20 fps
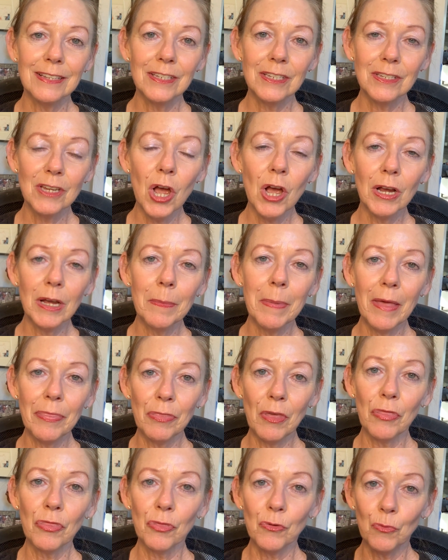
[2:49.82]
talk about
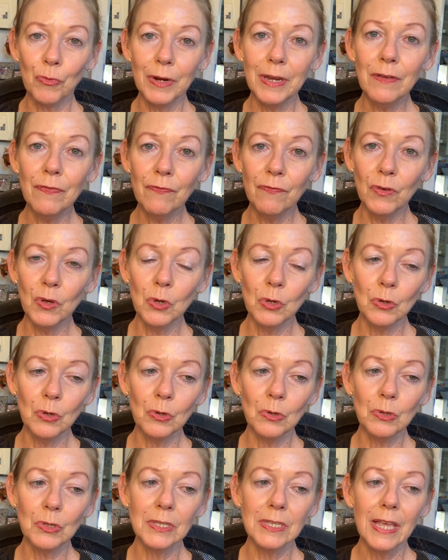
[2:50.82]
the 3
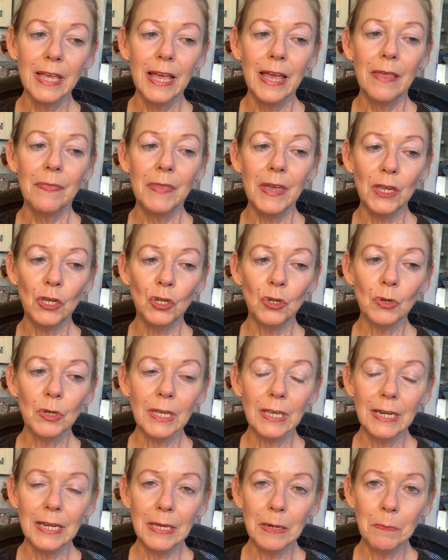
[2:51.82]
foods that you
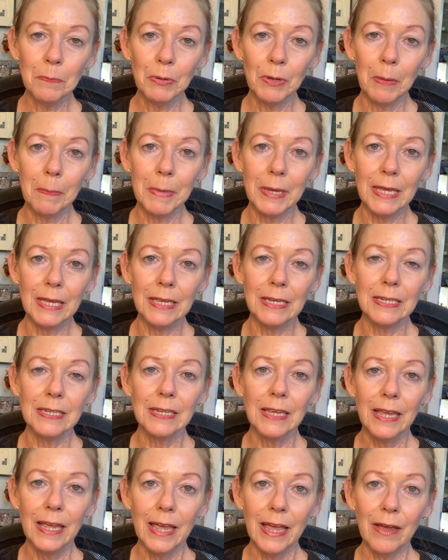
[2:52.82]
can implement
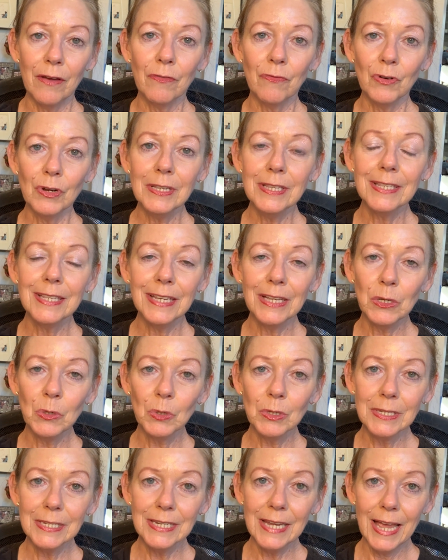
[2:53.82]
every
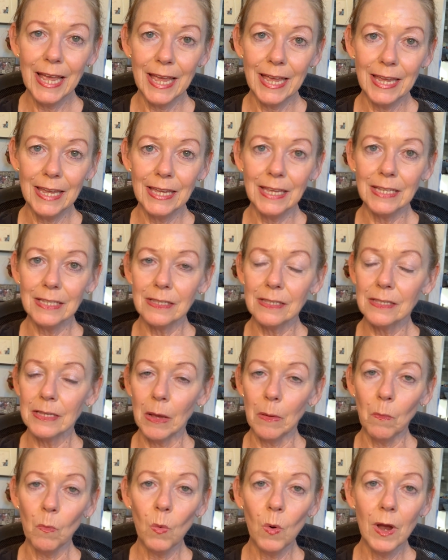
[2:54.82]
single day in
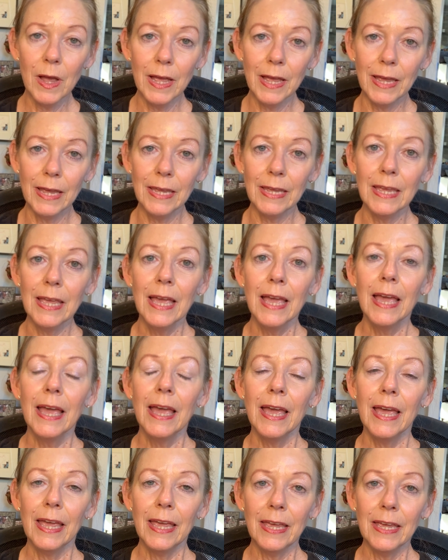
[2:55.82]
some way
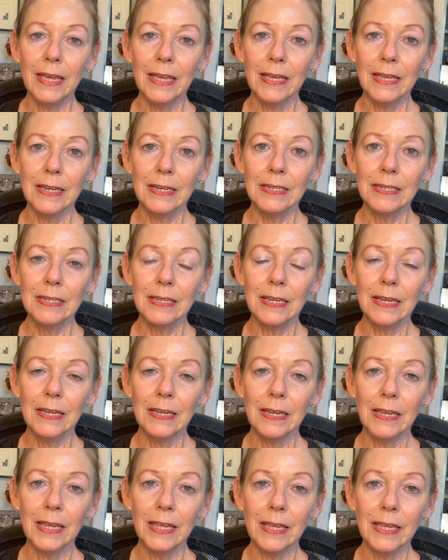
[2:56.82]
and
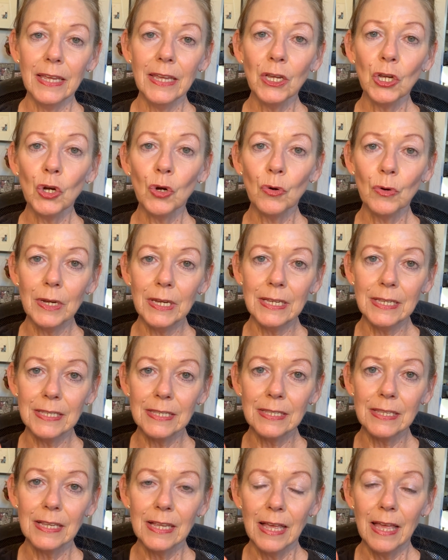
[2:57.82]

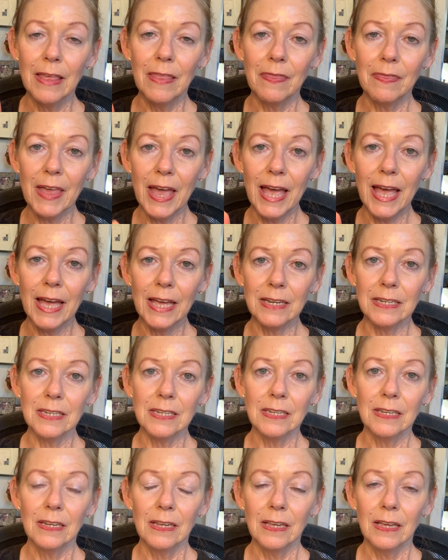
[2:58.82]
increase that
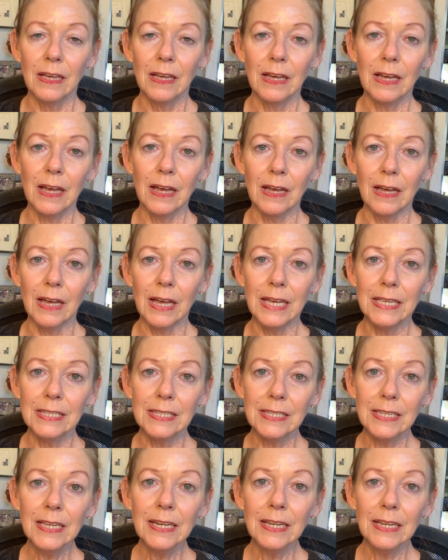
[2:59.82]

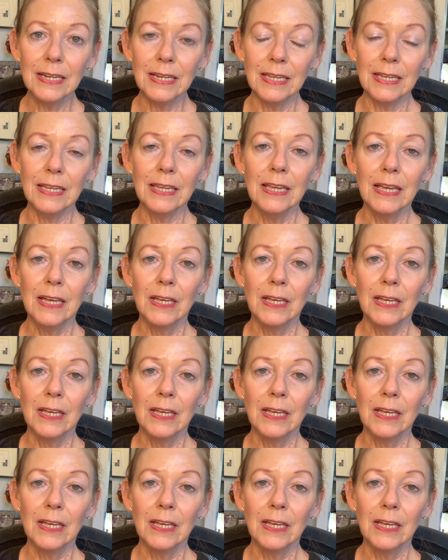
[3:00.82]
acidity